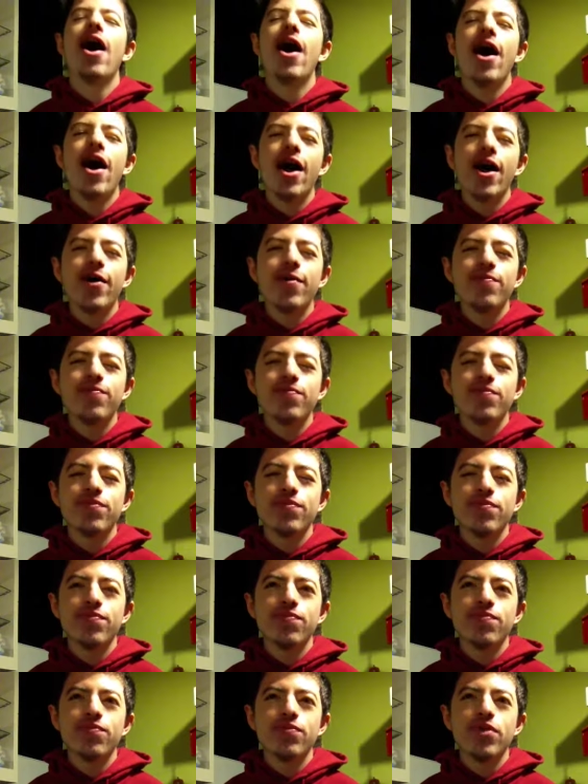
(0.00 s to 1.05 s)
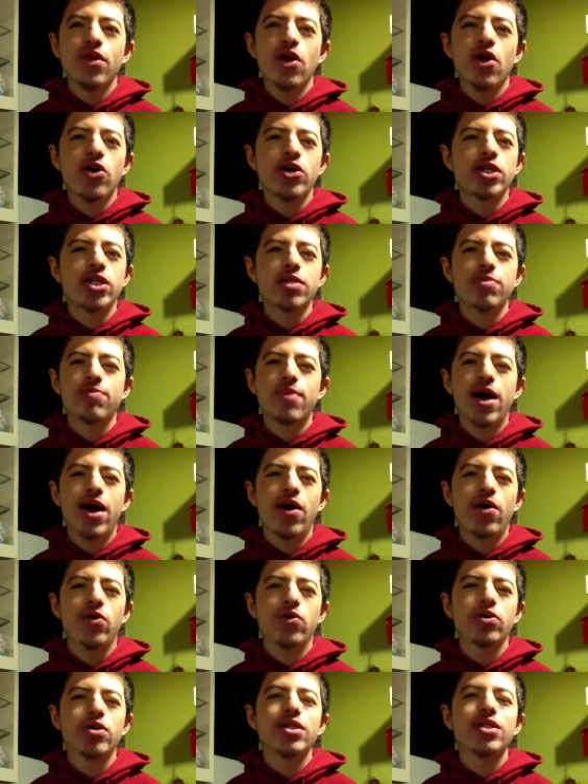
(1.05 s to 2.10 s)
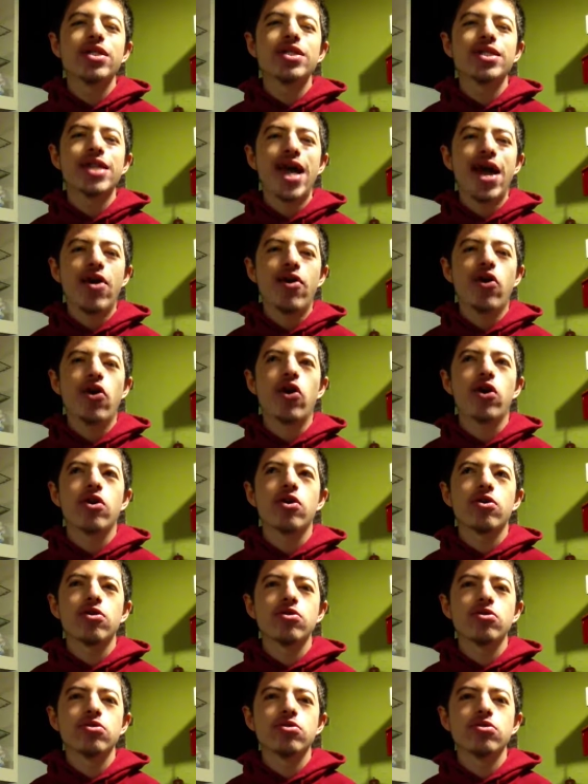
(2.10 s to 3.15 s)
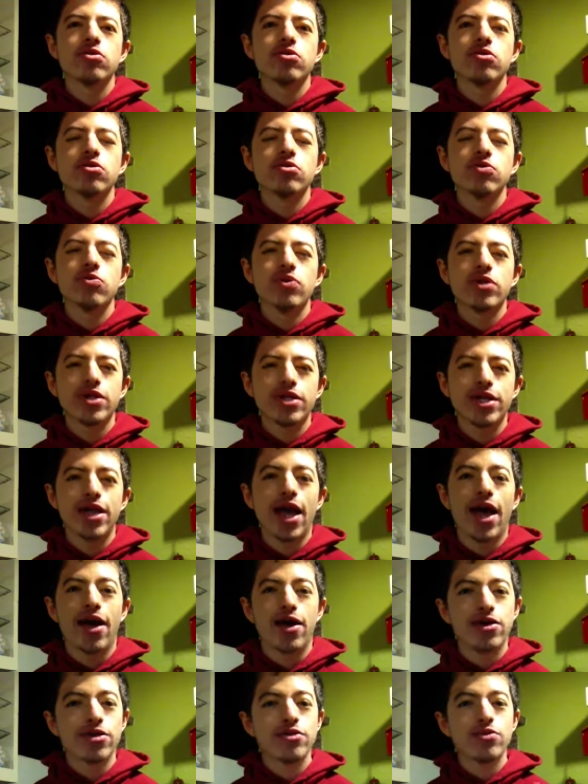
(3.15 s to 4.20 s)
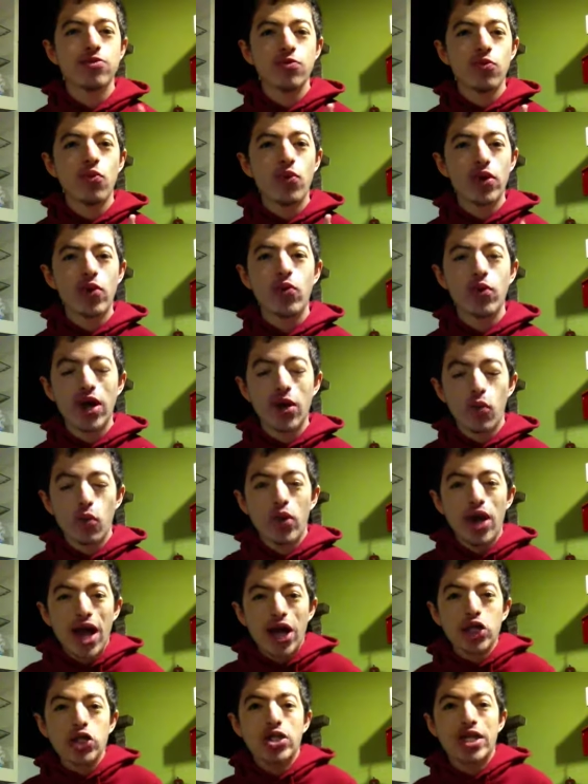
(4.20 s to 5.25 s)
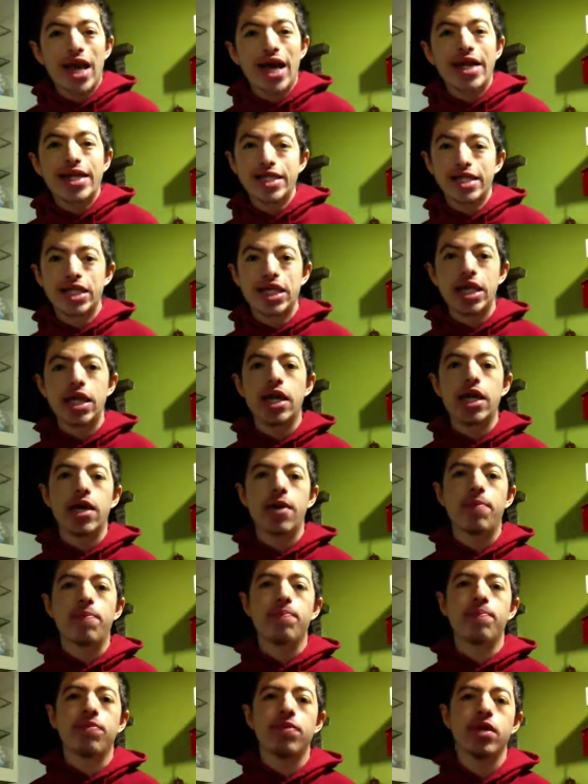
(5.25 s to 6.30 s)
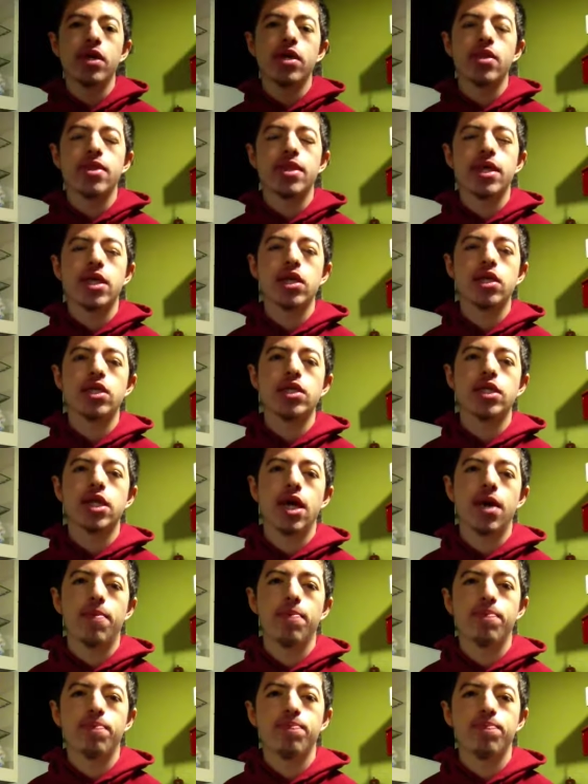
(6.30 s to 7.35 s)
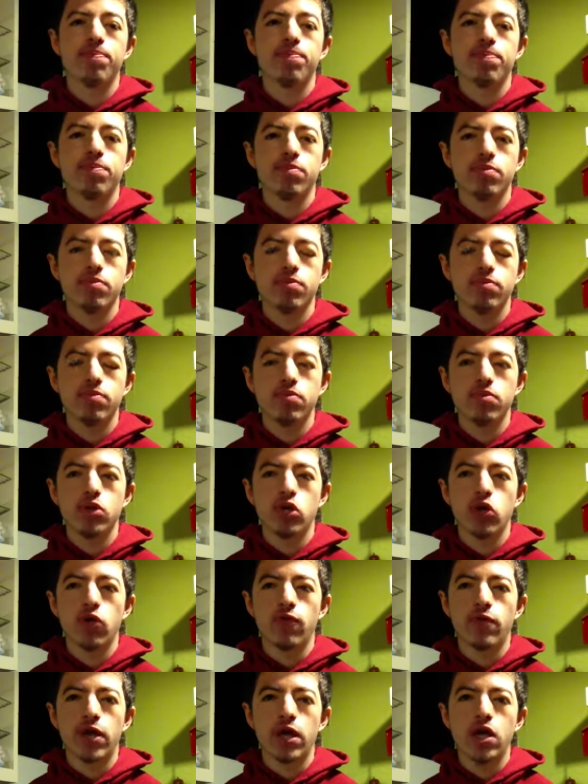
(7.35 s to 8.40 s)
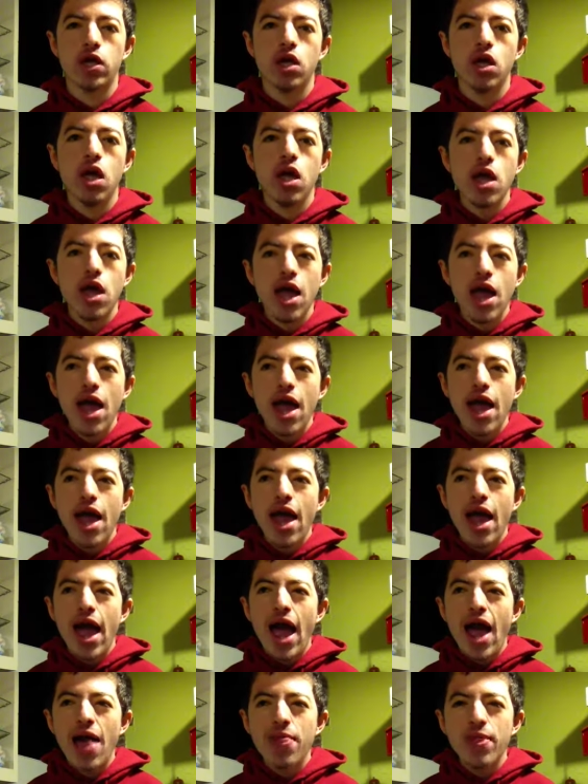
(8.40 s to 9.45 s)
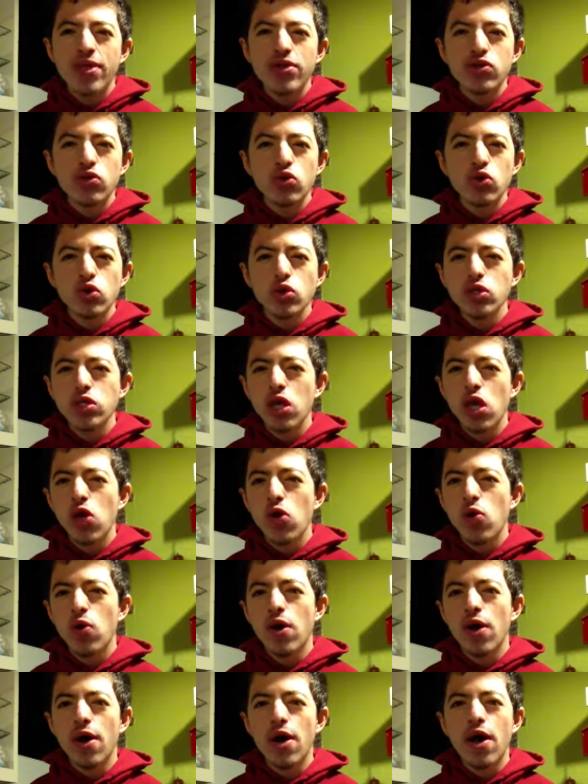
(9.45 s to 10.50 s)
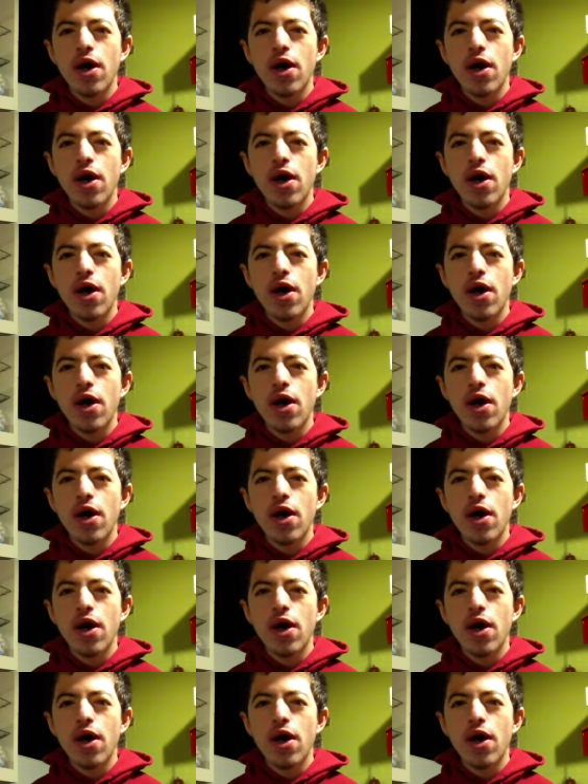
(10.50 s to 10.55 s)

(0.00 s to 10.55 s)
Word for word: Um, not Smaug, Sauron. We, yeah, we, we, we actually get to see him in this um, movie. And there's also